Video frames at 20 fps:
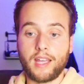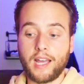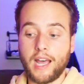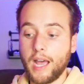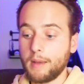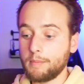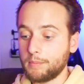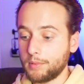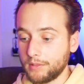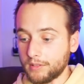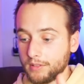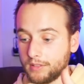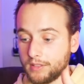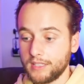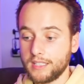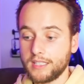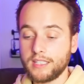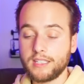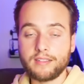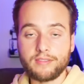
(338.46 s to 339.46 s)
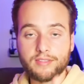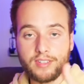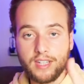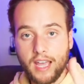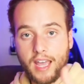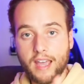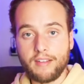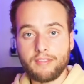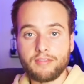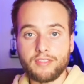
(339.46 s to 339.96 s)
I believed
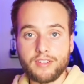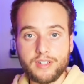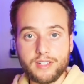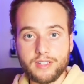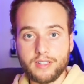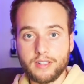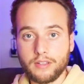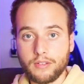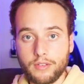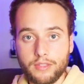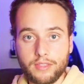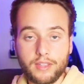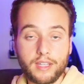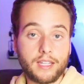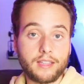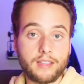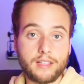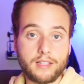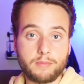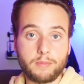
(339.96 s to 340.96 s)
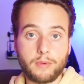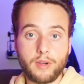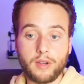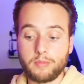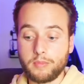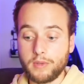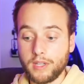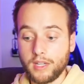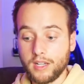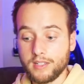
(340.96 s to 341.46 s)
every single thing in this
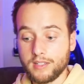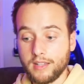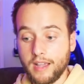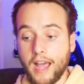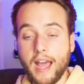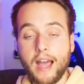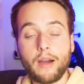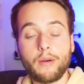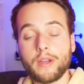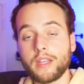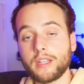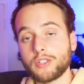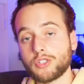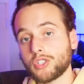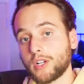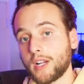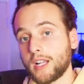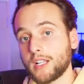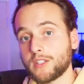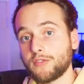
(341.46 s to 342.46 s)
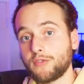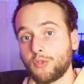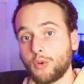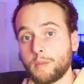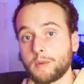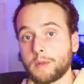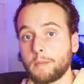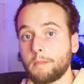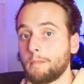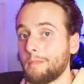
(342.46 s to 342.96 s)
book because how it
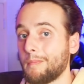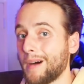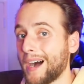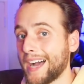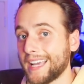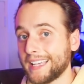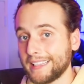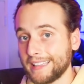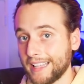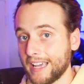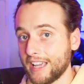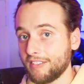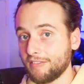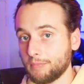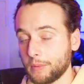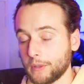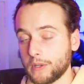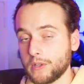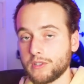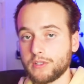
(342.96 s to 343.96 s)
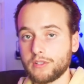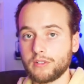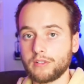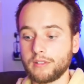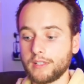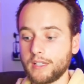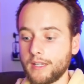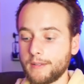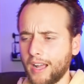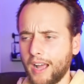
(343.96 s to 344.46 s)
transformed my life
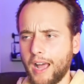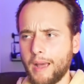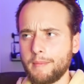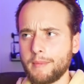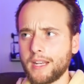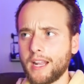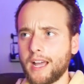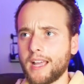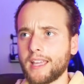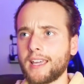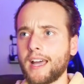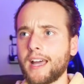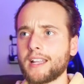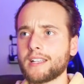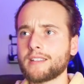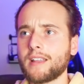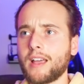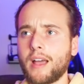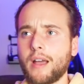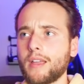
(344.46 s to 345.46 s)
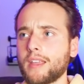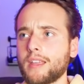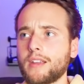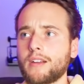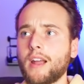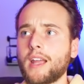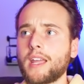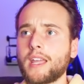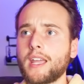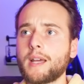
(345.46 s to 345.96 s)
personally. I mean, I got uh,
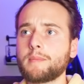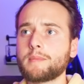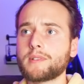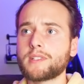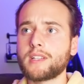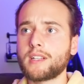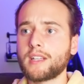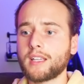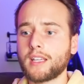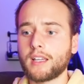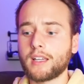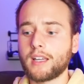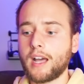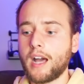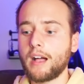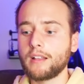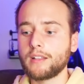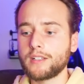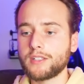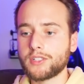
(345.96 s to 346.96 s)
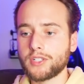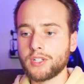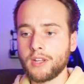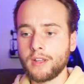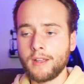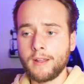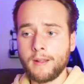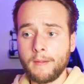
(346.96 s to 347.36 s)
here I am sitting in college